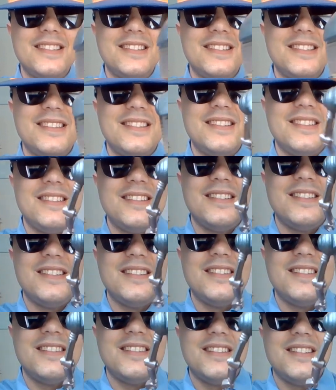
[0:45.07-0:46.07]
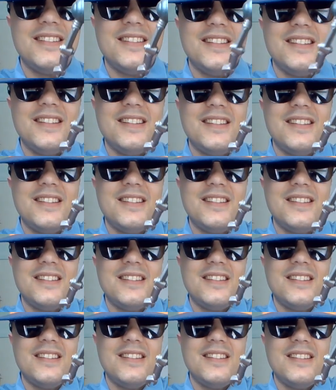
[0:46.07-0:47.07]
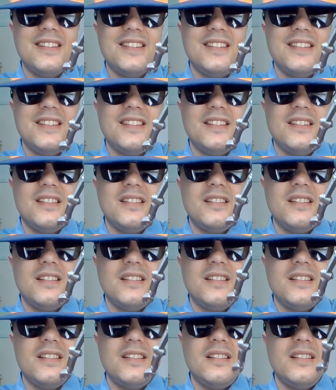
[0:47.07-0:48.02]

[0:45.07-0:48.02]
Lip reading: No one is speaking in this clip.